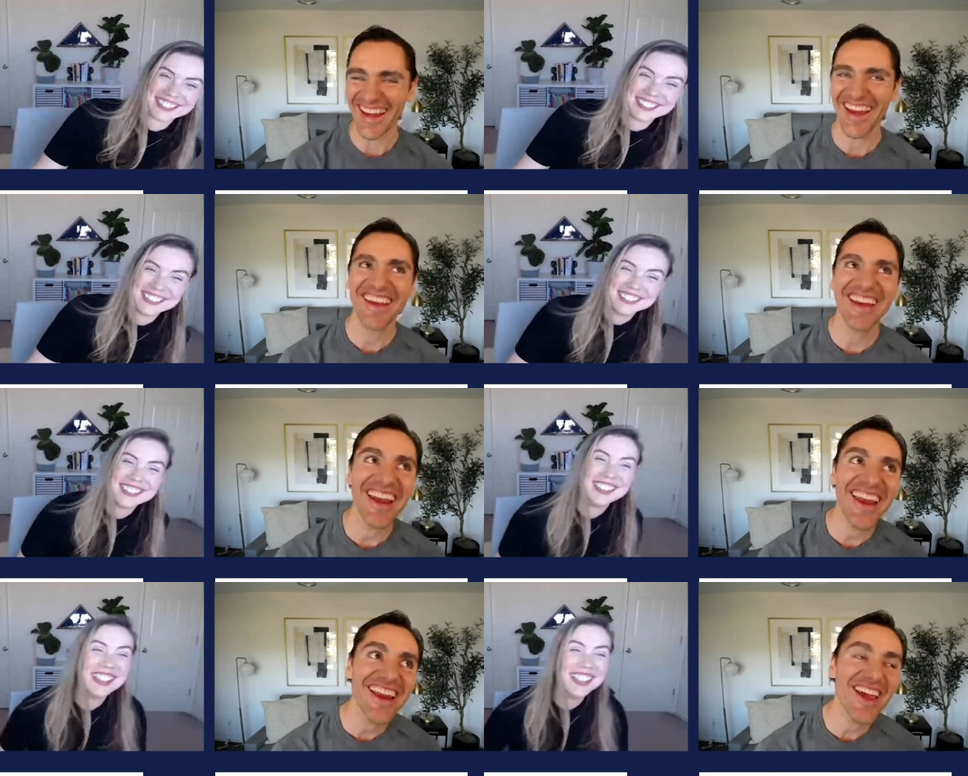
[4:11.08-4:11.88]
Speaker 1: and,
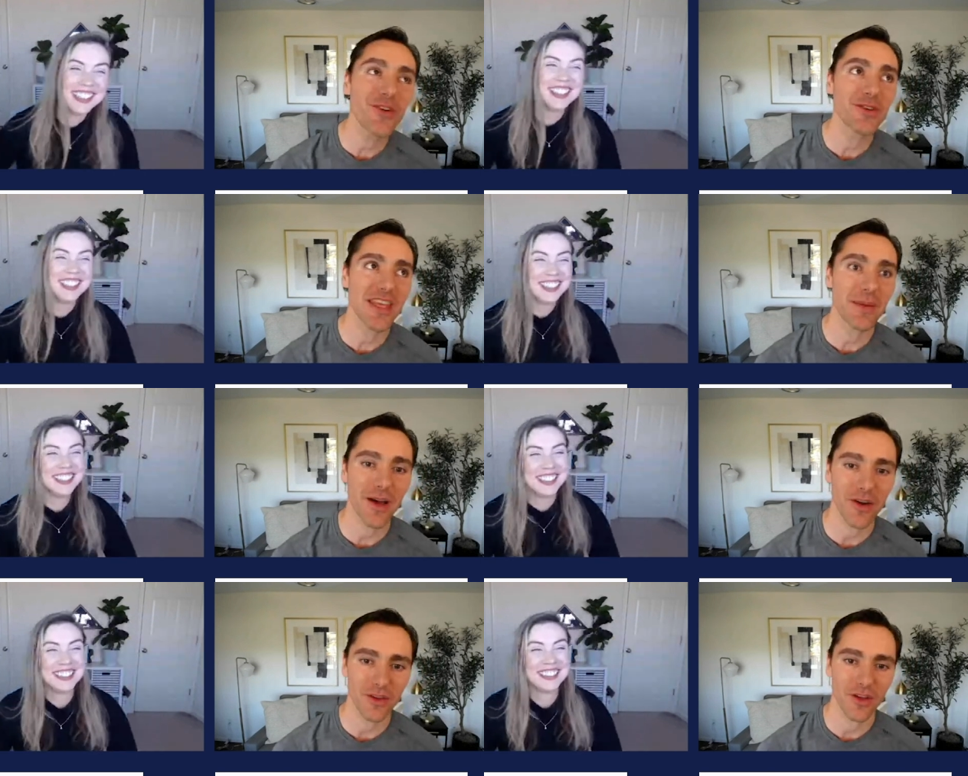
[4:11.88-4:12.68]
and I like what you said
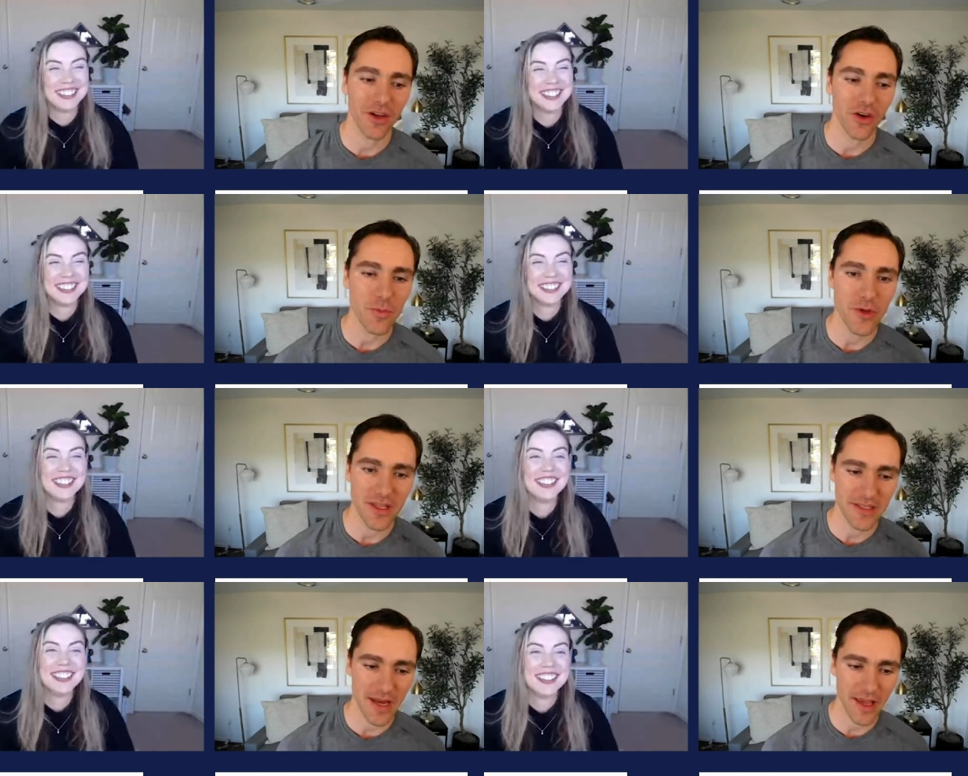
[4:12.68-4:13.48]
about
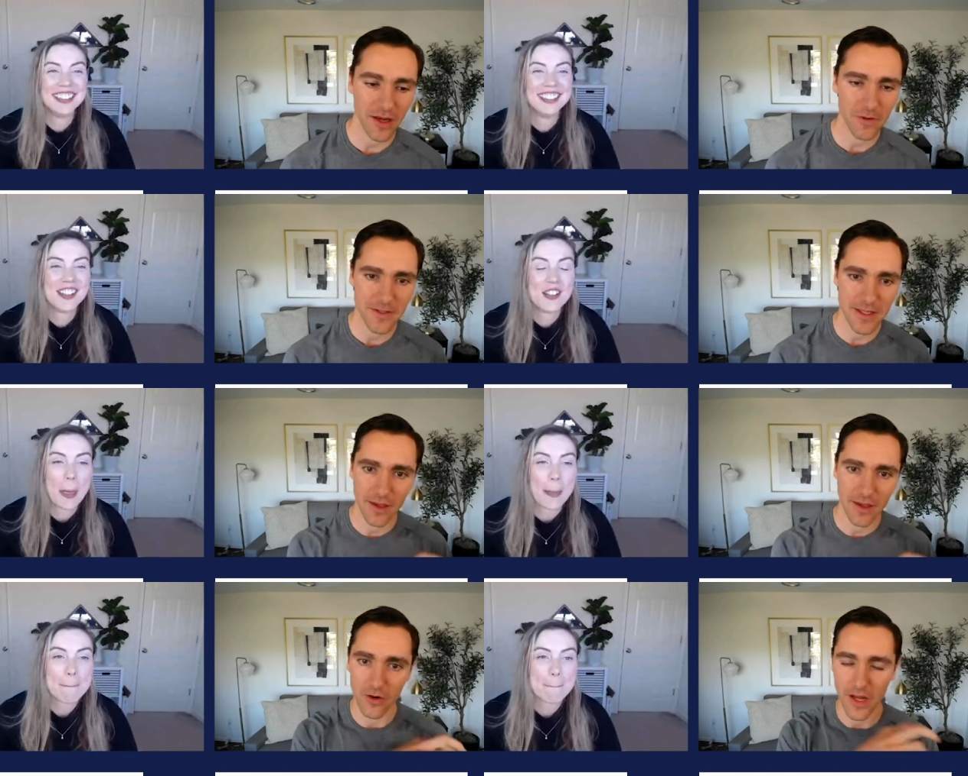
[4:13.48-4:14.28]
communities, and I kind of see
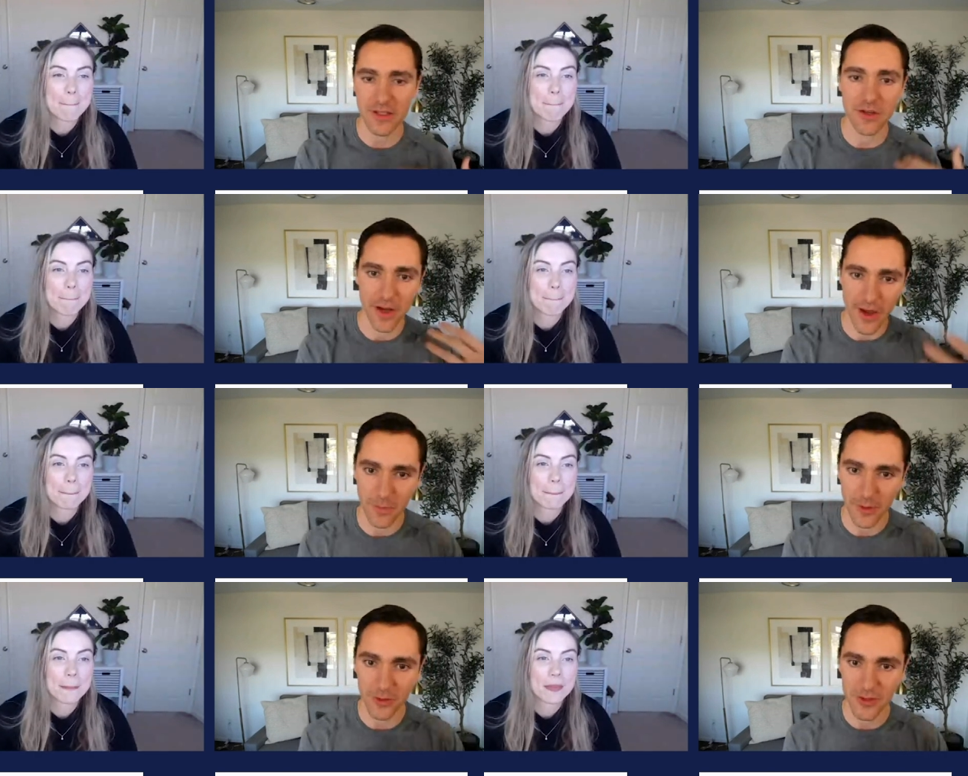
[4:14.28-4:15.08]
the connection now,
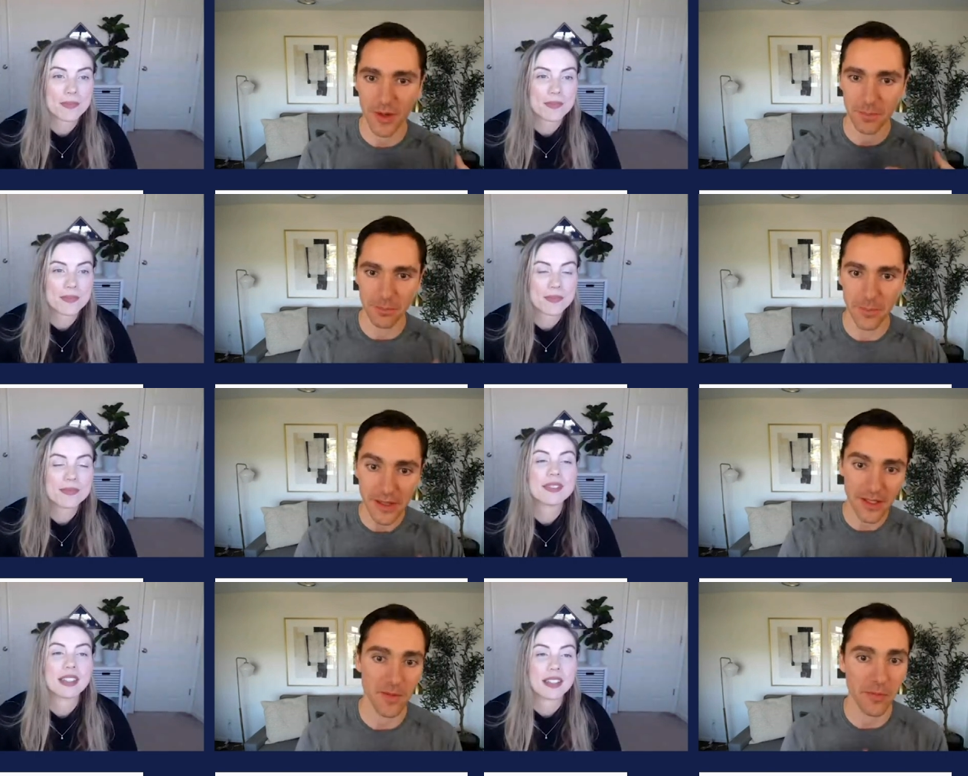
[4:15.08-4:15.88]
because you are
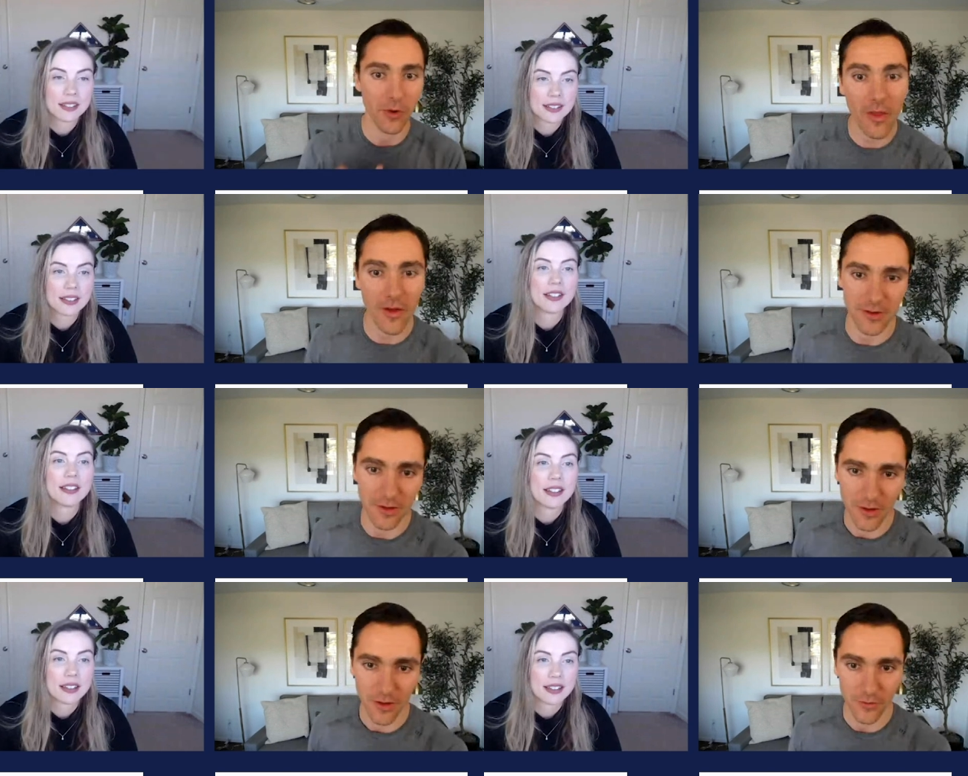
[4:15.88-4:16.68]
building a
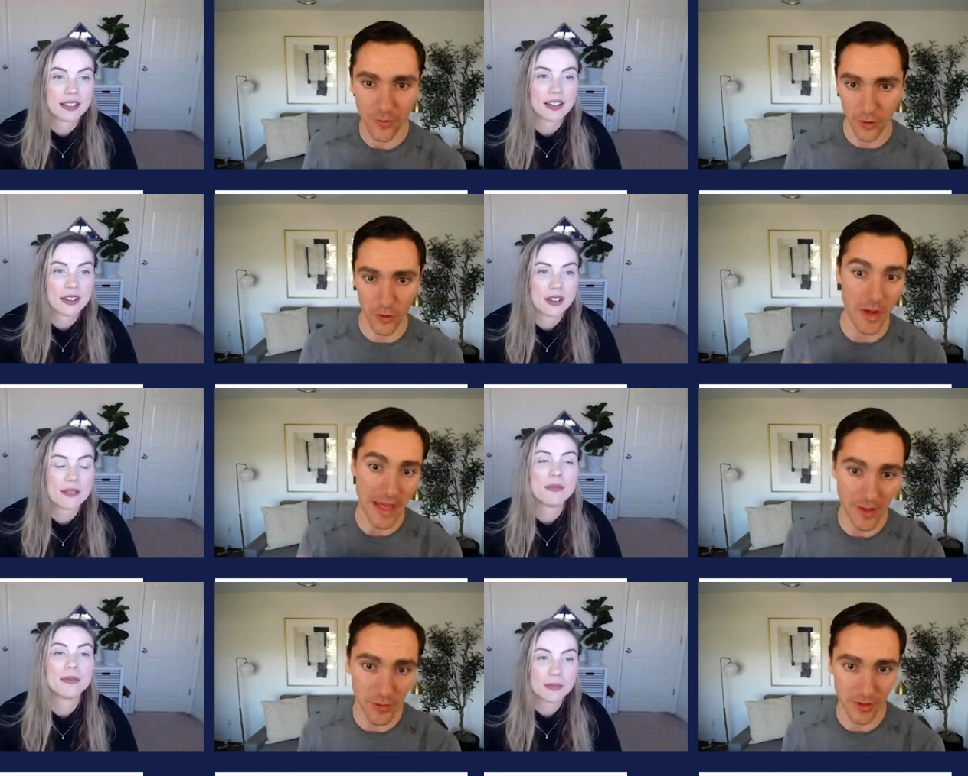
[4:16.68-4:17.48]
product for
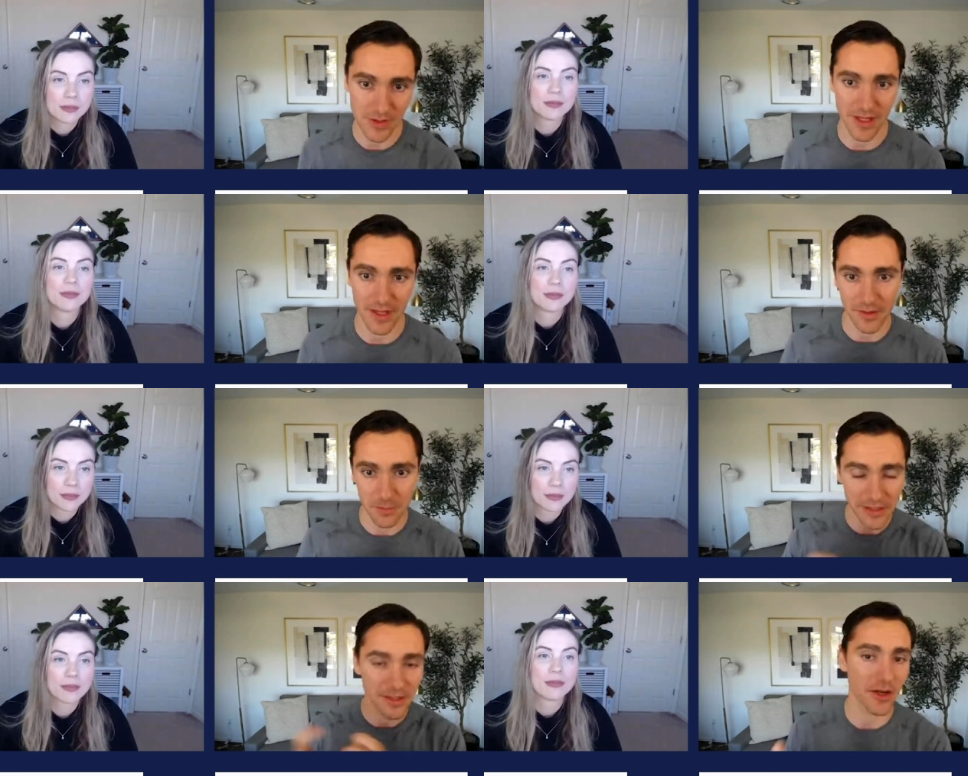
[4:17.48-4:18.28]
creators that are
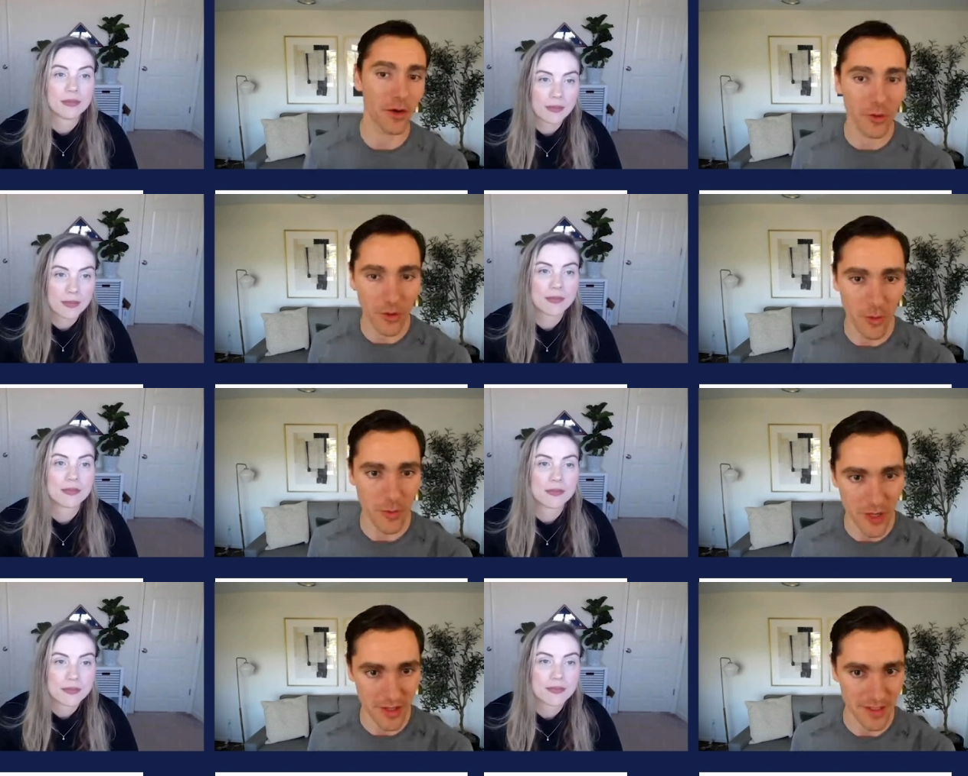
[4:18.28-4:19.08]
building their own
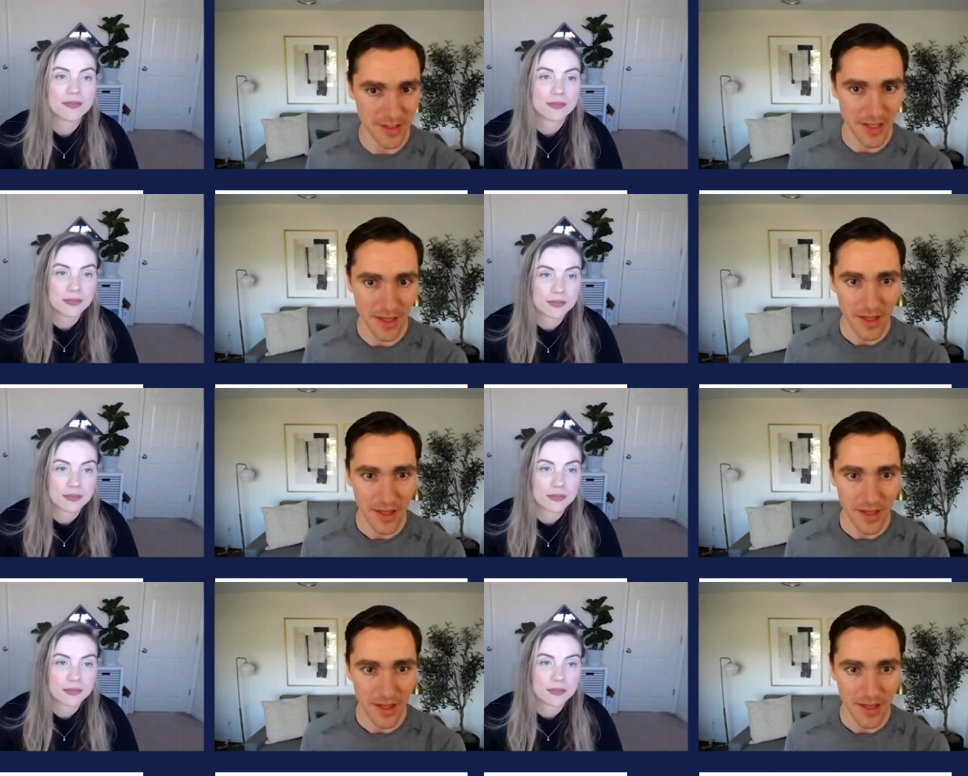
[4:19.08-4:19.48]
communities.